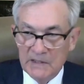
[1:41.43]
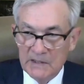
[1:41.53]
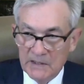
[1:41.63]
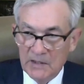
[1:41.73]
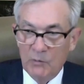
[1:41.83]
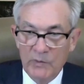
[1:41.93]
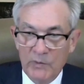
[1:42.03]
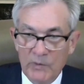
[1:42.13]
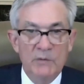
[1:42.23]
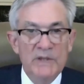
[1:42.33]

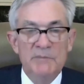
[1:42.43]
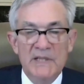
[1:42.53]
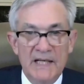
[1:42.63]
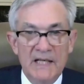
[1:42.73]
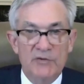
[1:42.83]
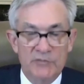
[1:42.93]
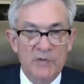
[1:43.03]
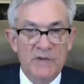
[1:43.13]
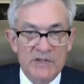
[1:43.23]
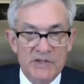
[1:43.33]
we could be getting
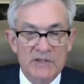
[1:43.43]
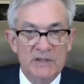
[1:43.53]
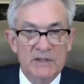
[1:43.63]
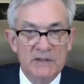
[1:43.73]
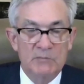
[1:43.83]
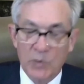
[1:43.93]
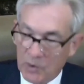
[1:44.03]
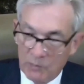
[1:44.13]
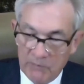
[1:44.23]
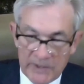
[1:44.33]
through this
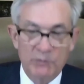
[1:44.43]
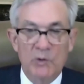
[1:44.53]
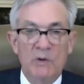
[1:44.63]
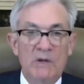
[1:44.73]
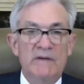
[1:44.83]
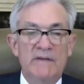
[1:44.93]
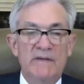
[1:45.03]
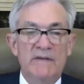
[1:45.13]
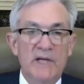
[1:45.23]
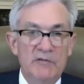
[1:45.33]
much more quickly
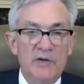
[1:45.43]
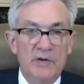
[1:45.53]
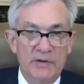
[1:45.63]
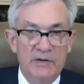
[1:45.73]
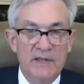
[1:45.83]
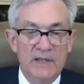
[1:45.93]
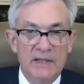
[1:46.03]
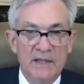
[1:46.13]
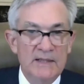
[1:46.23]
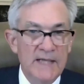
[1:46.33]
than we had feared,
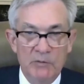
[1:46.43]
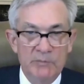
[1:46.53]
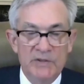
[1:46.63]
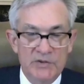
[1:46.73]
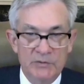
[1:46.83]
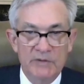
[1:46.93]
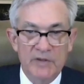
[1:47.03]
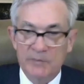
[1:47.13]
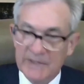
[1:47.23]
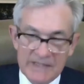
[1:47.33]
and that would be
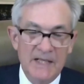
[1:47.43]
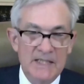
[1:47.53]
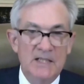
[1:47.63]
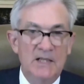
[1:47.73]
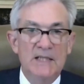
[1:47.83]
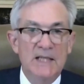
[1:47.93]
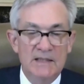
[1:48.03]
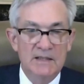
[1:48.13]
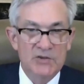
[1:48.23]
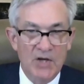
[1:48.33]
terrific. But it's not done
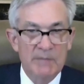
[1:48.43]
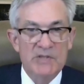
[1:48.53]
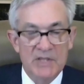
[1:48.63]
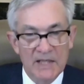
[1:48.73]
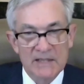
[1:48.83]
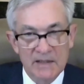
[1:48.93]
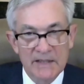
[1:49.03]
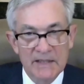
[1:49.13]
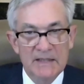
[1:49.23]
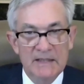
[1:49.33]
yet. The job is not
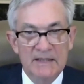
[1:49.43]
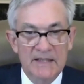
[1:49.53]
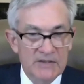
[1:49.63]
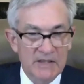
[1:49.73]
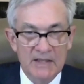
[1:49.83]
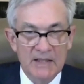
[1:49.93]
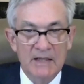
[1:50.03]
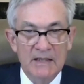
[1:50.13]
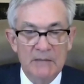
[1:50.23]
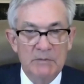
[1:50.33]
done. That's the
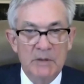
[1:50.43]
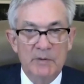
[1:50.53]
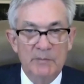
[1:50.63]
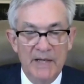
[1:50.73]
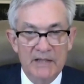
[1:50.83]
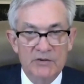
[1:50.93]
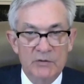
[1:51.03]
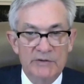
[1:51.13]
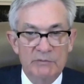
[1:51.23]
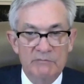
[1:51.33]
thing I keep coming back
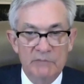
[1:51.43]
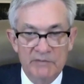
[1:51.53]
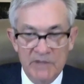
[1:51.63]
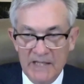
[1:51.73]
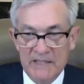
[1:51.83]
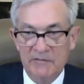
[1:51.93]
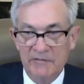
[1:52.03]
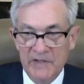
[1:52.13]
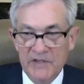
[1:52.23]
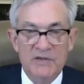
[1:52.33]
to, is we've got to
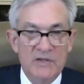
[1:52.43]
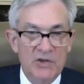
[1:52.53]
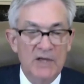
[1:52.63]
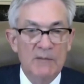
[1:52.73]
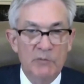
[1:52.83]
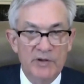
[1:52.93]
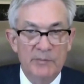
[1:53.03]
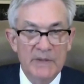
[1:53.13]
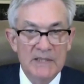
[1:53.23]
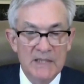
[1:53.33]
finish the job with
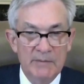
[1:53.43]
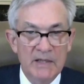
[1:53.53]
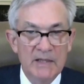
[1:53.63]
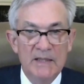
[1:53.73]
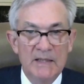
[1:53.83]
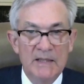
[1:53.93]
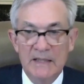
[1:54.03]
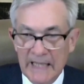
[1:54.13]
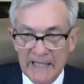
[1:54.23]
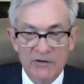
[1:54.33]
the pandemic,
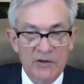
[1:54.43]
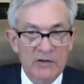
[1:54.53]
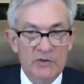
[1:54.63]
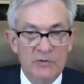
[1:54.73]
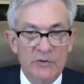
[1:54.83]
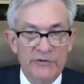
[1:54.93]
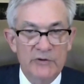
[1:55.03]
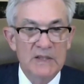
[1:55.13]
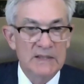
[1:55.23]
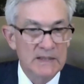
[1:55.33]
get it under control so
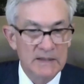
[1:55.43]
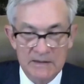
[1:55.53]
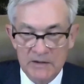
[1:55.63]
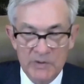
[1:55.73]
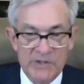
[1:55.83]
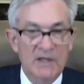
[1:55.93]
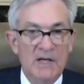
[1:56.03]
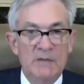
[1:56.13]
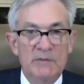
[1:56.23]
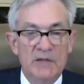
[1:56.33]
that the U.S.
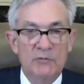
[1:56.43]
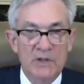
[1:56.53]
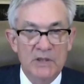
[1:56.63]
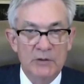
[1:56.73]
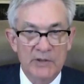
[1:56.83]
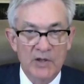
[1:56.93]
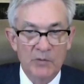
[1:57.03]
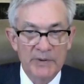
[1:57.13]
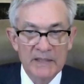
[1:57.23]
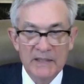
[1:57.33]
economy can really
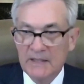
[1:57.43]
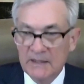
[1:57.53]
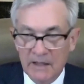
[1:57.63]
reopen.